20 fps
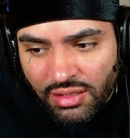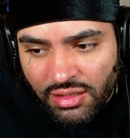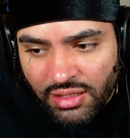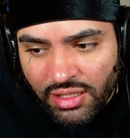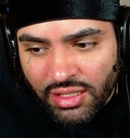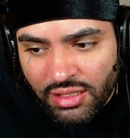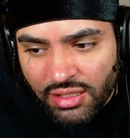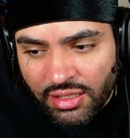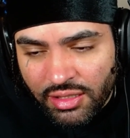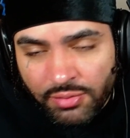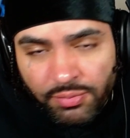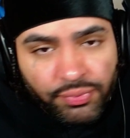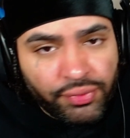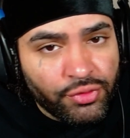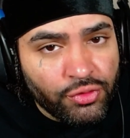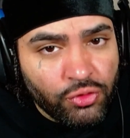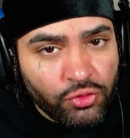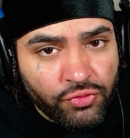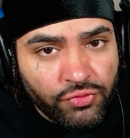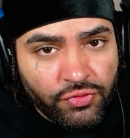
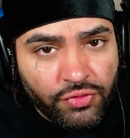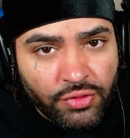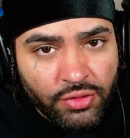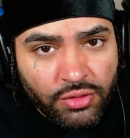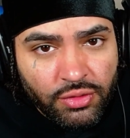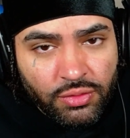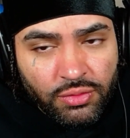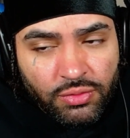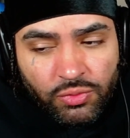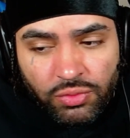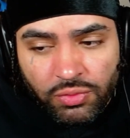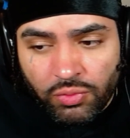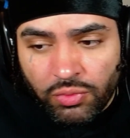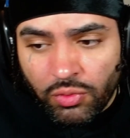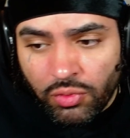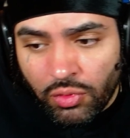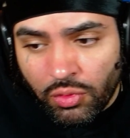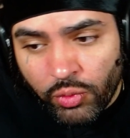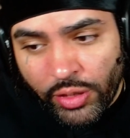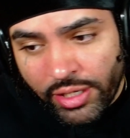improve
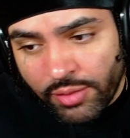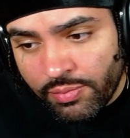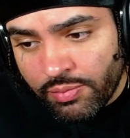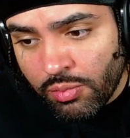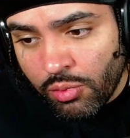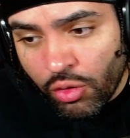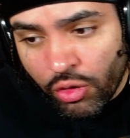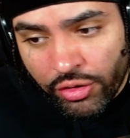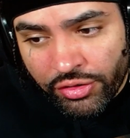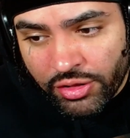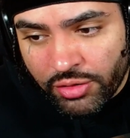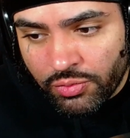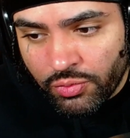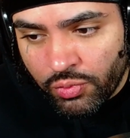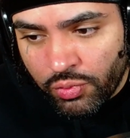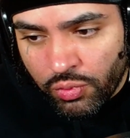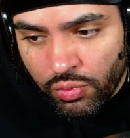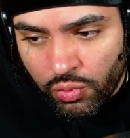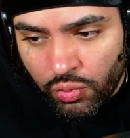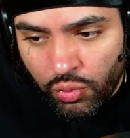way more
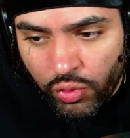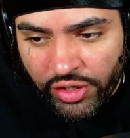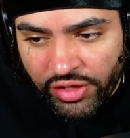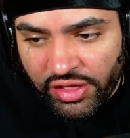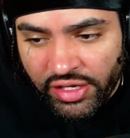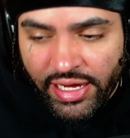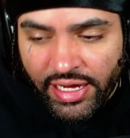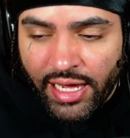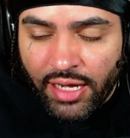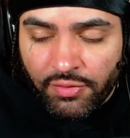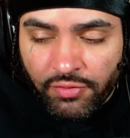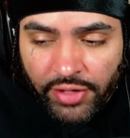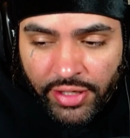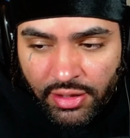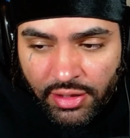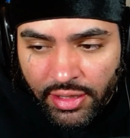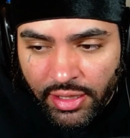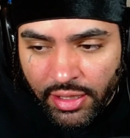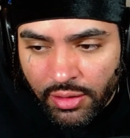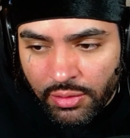than where they at
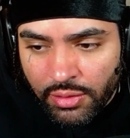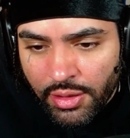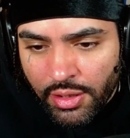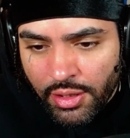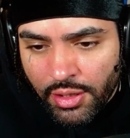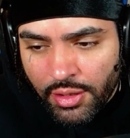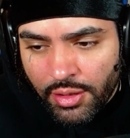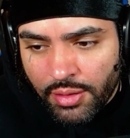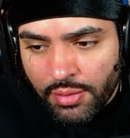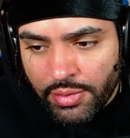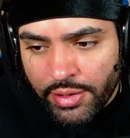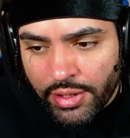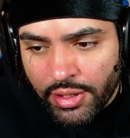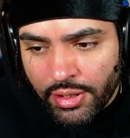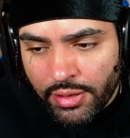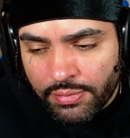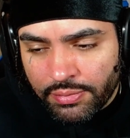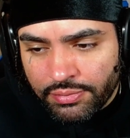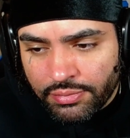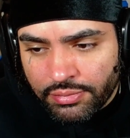right now. But
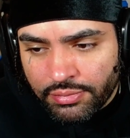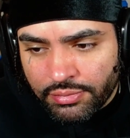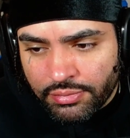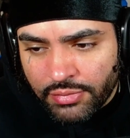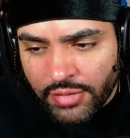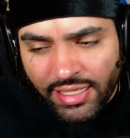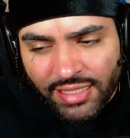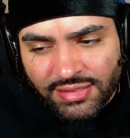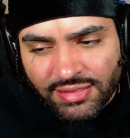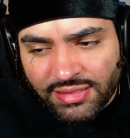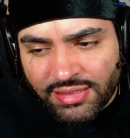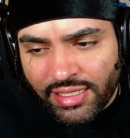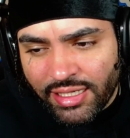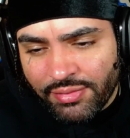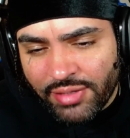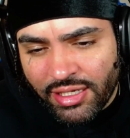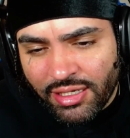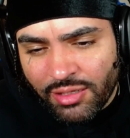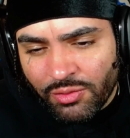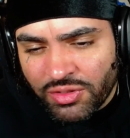like I
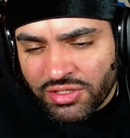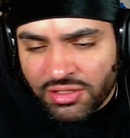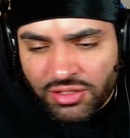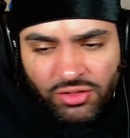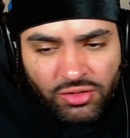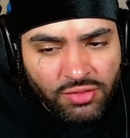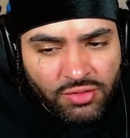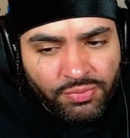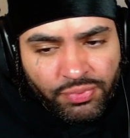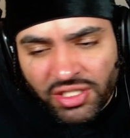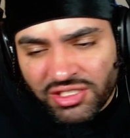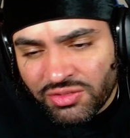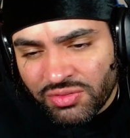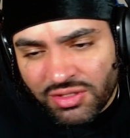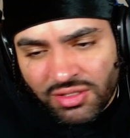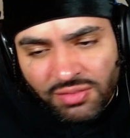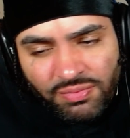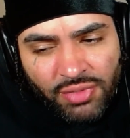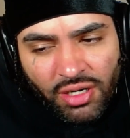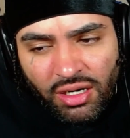said, man, I wasn't too impressed
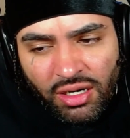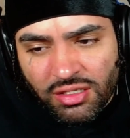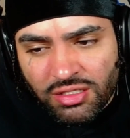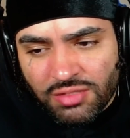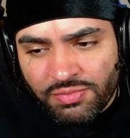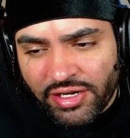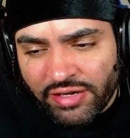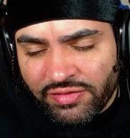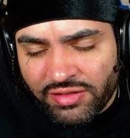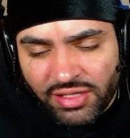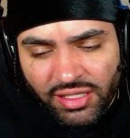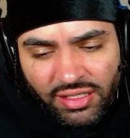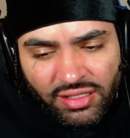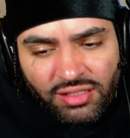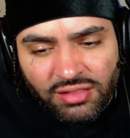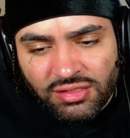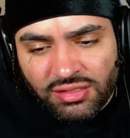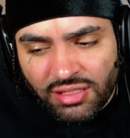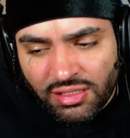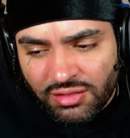with the bars. But everything
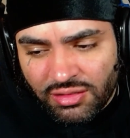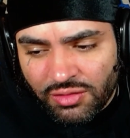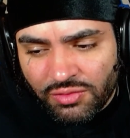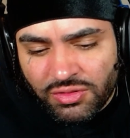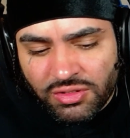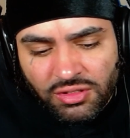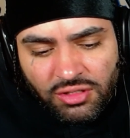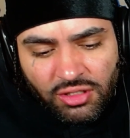else I thought was